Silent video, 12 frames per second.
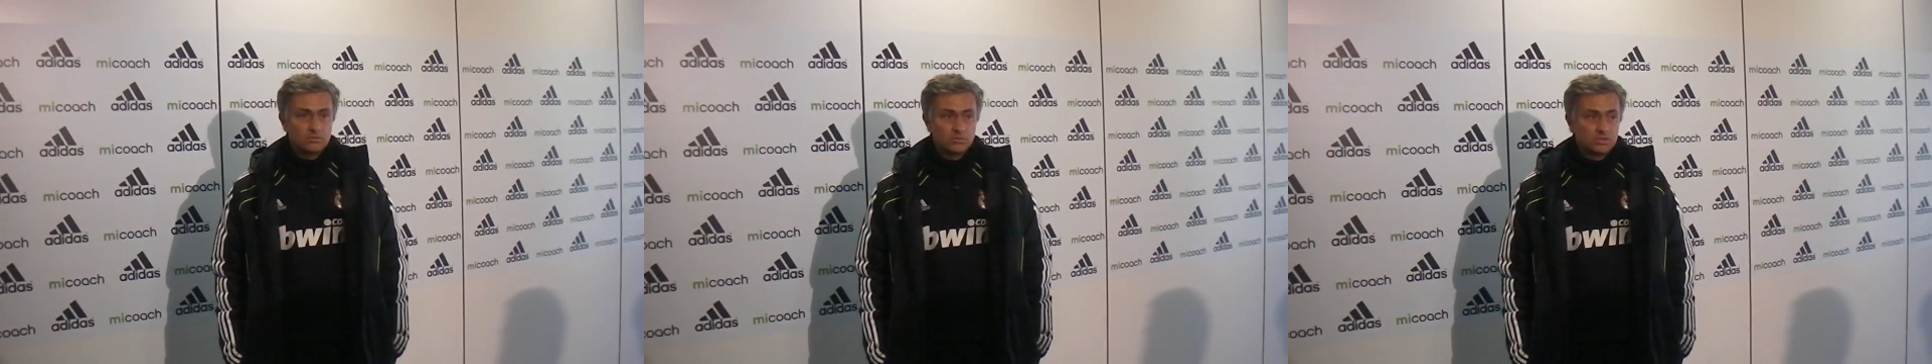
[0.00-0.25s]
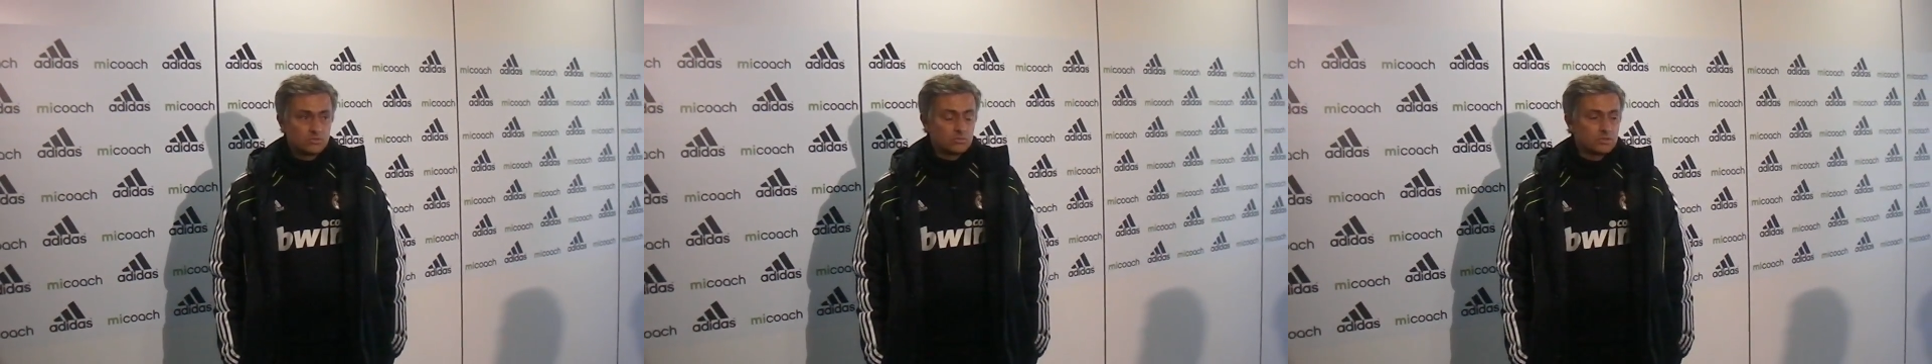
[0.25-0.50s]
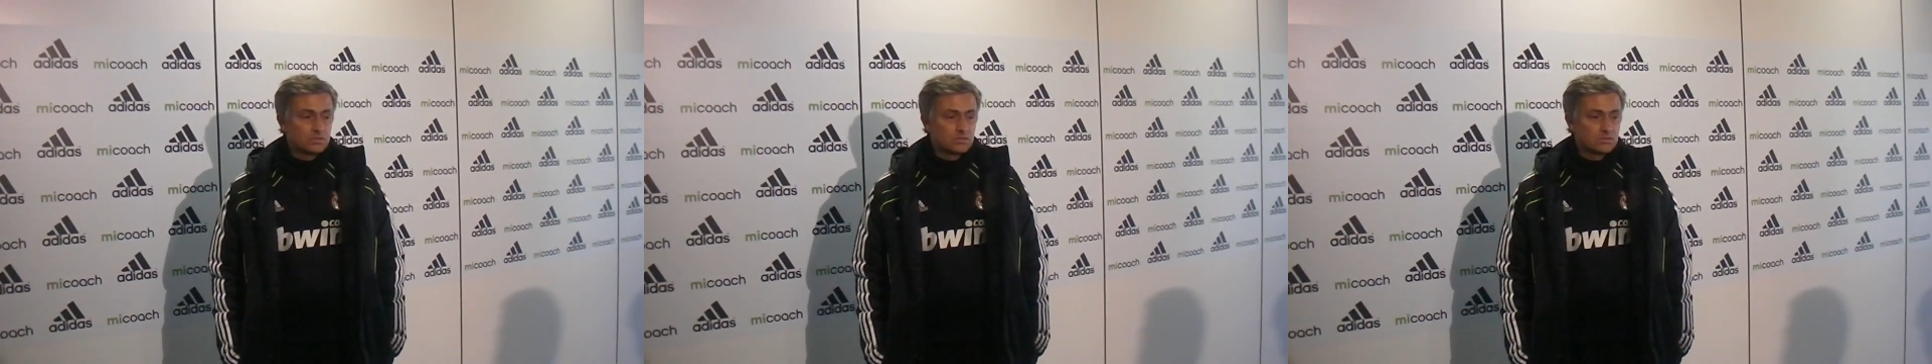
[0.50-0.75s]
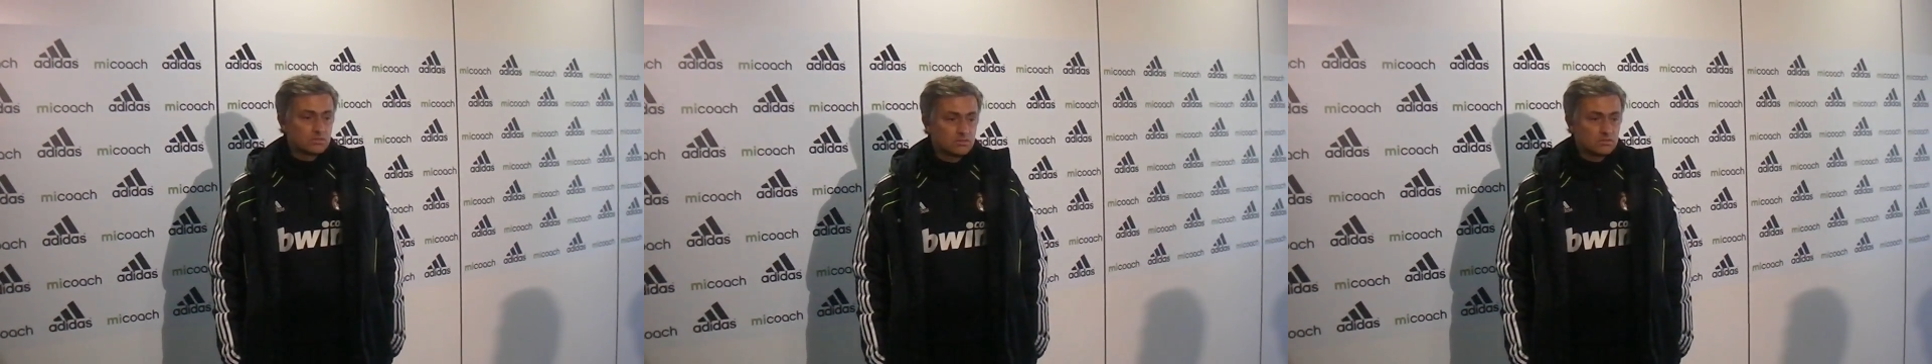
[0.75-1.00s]
which with
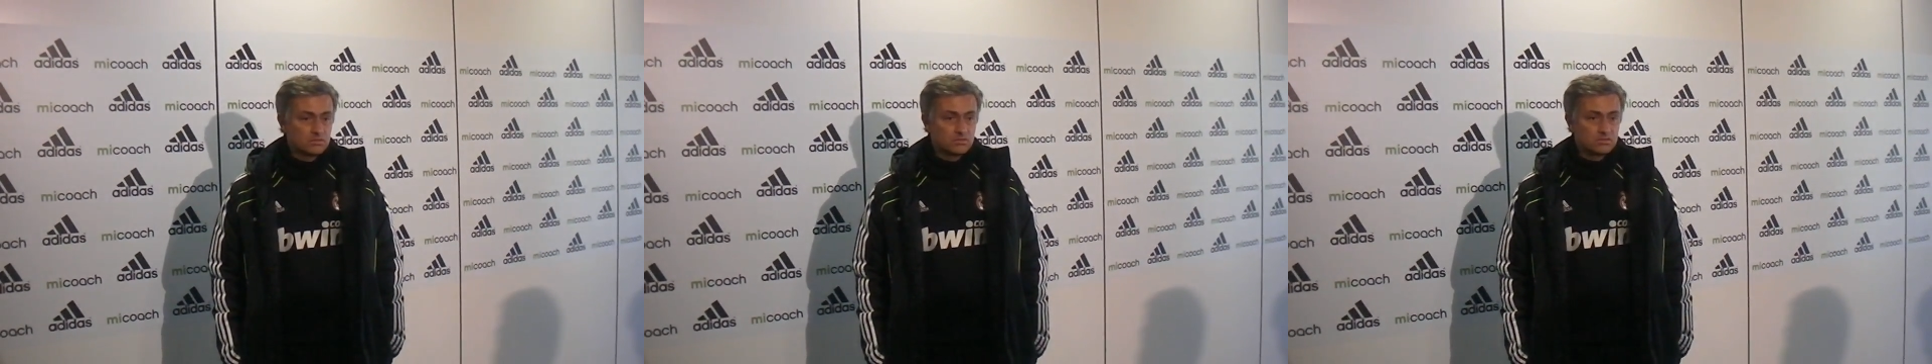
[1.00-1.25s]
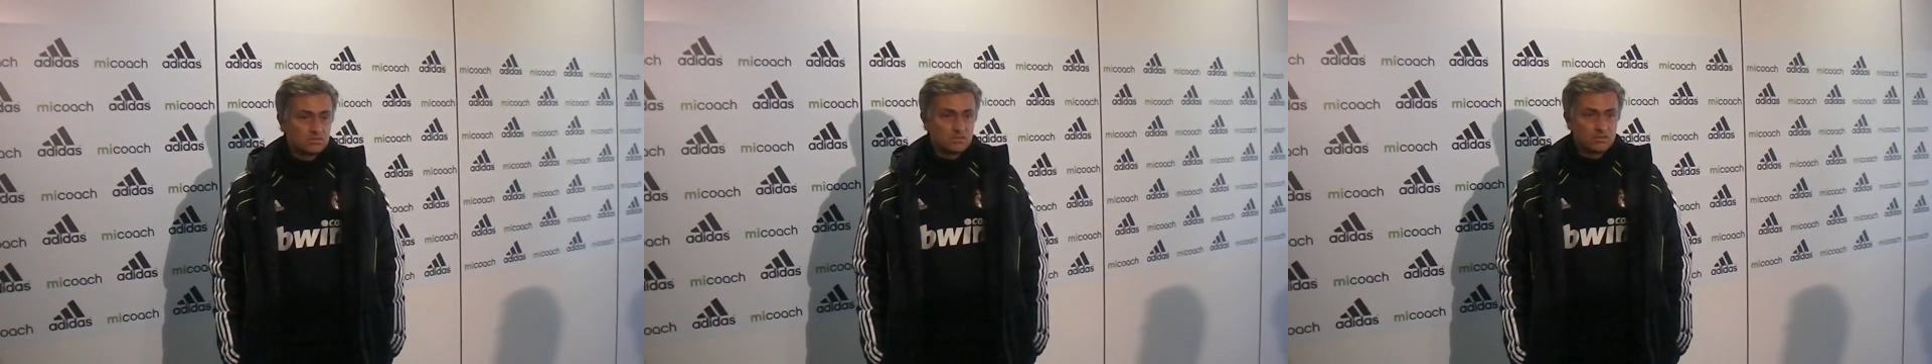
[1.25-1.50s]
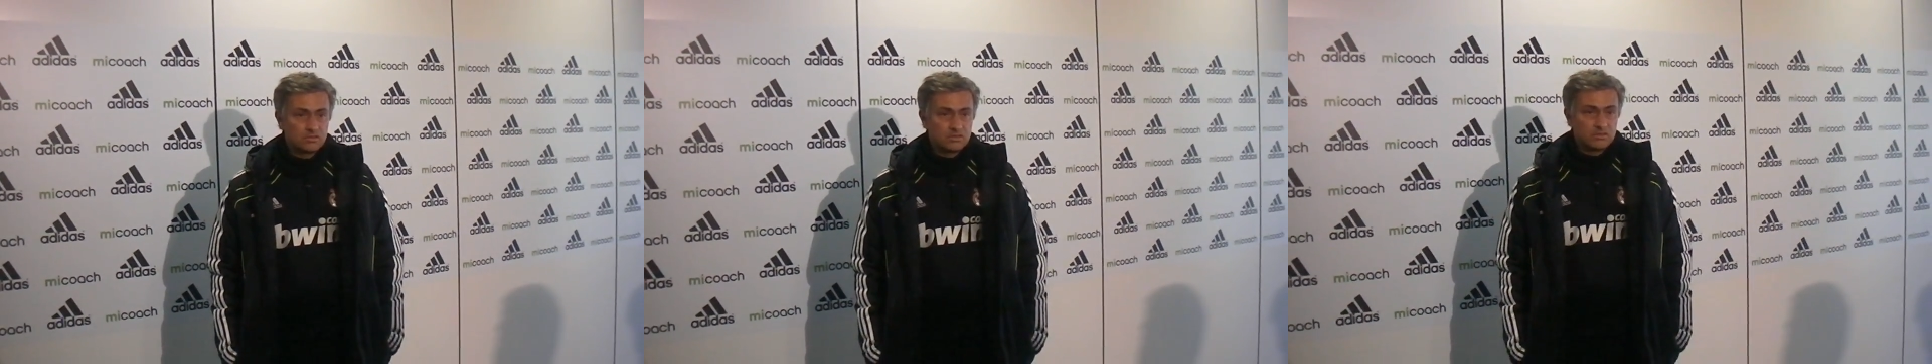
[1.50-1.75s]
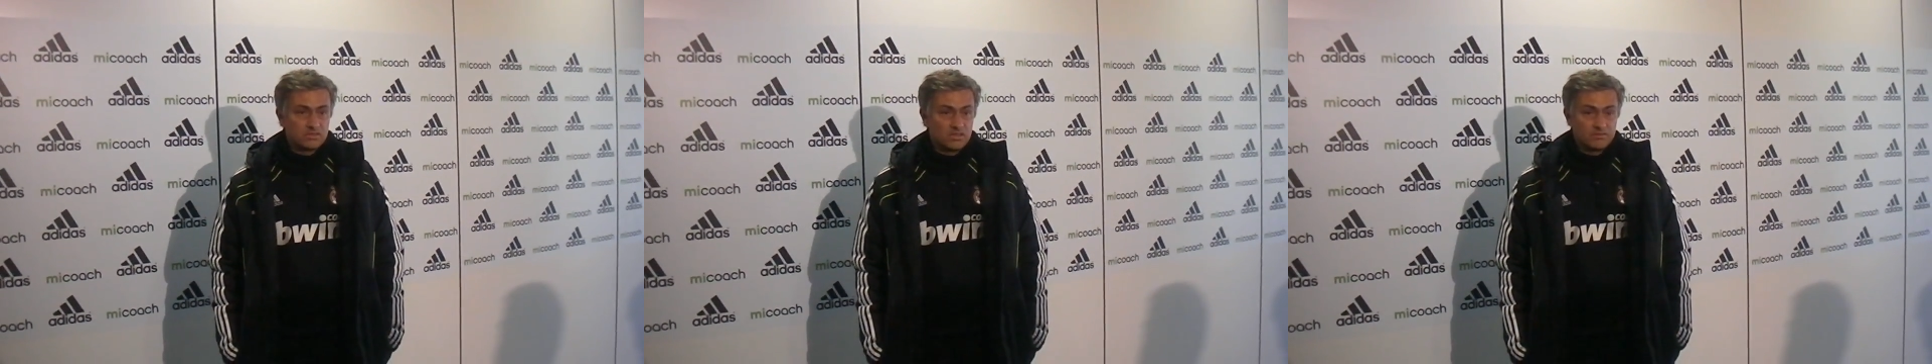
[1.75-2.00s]

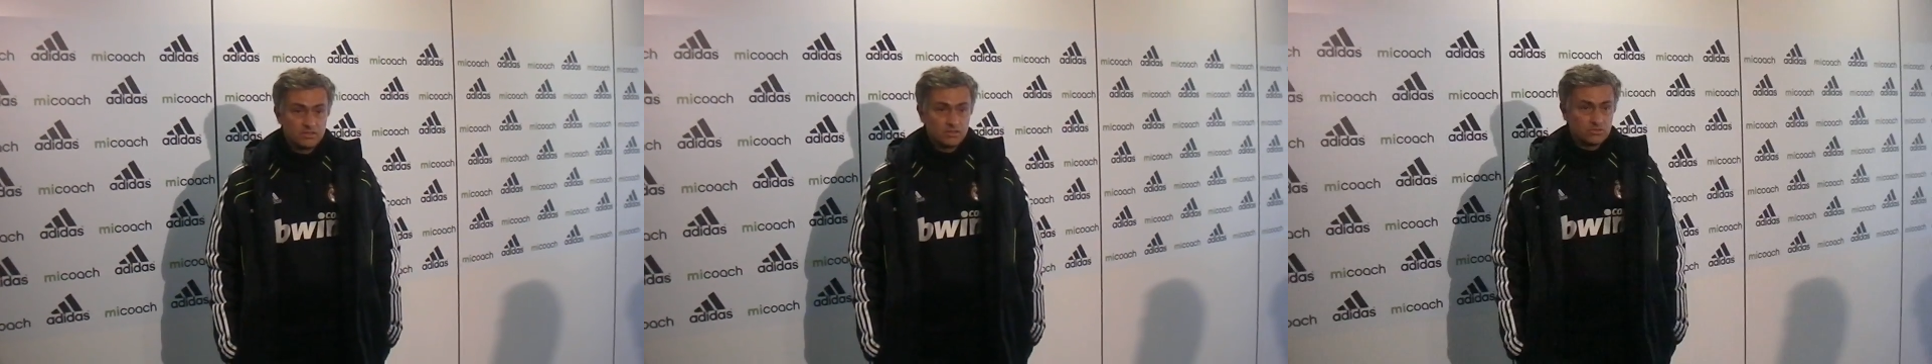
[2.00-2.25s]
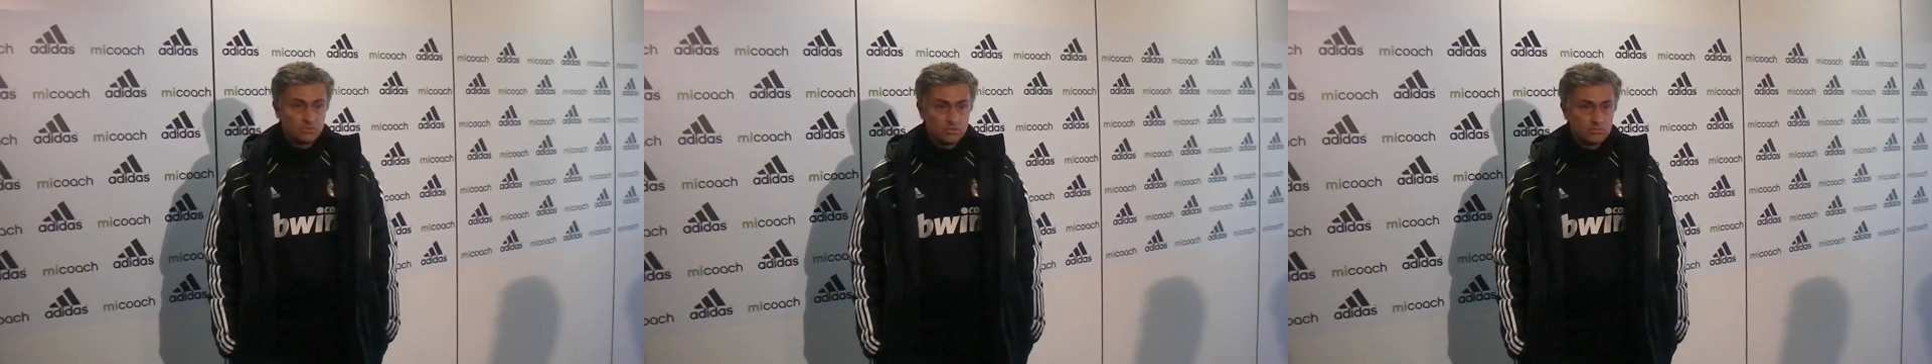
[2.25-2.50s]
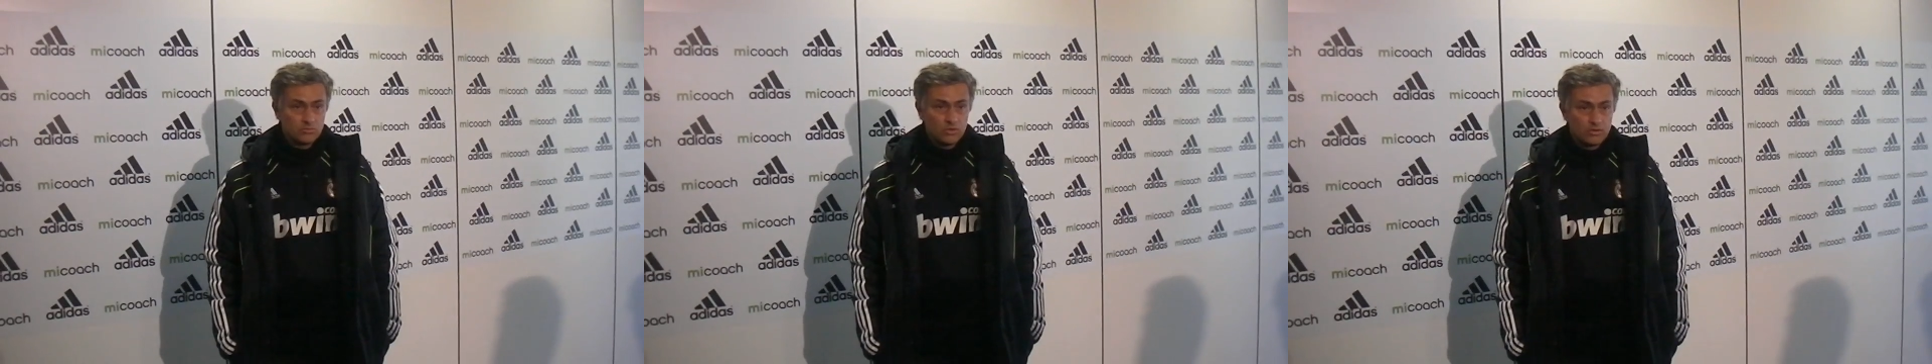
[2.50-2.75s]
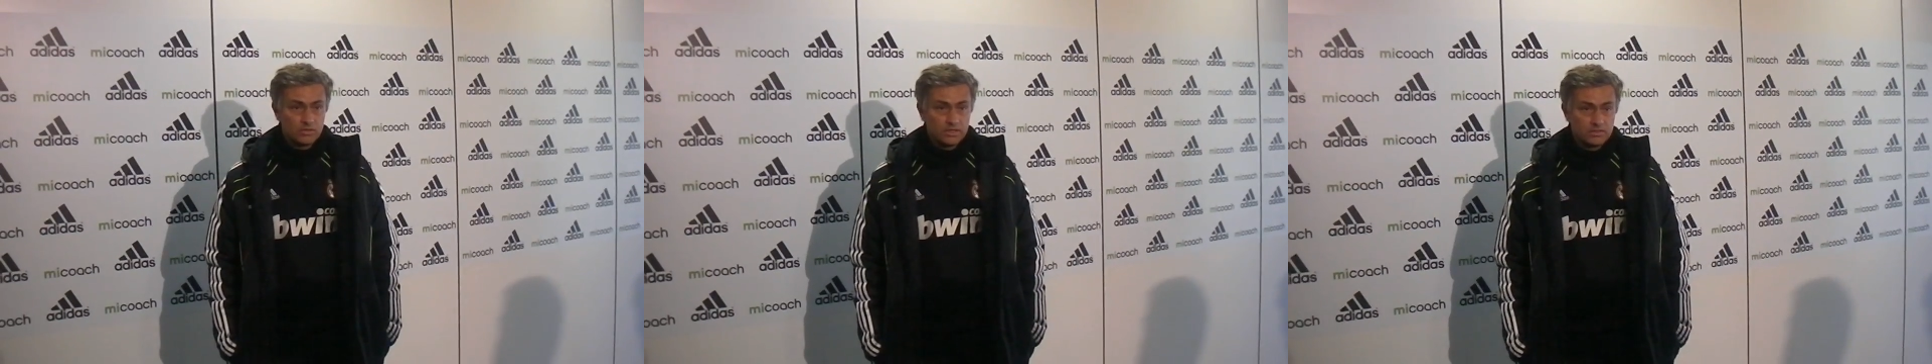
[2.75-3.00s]
37 years old,
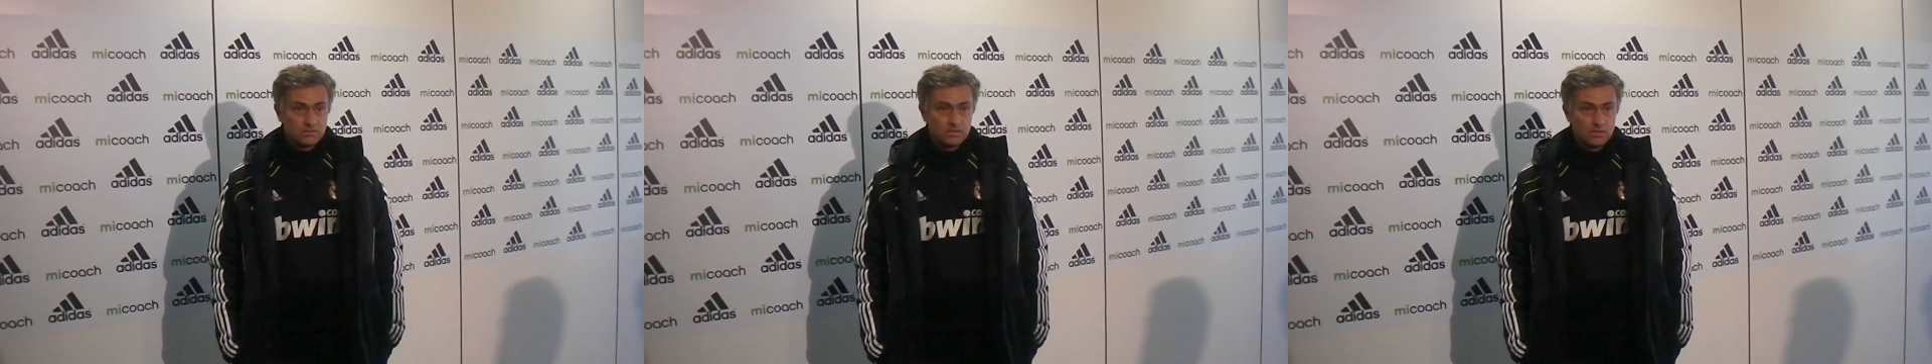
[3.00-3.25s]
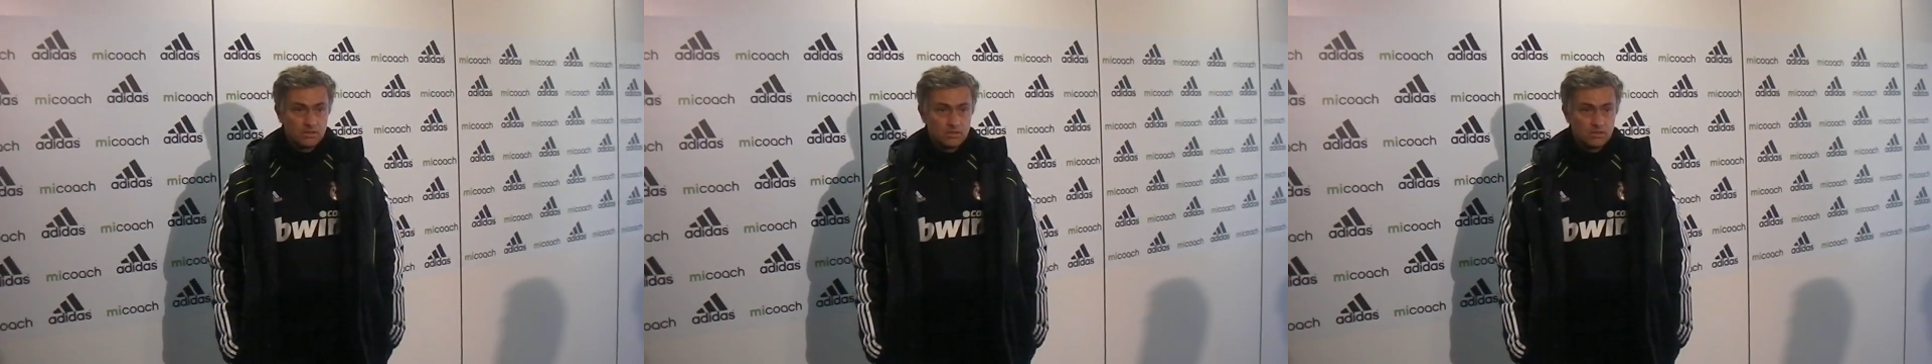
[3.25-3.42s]
more or less,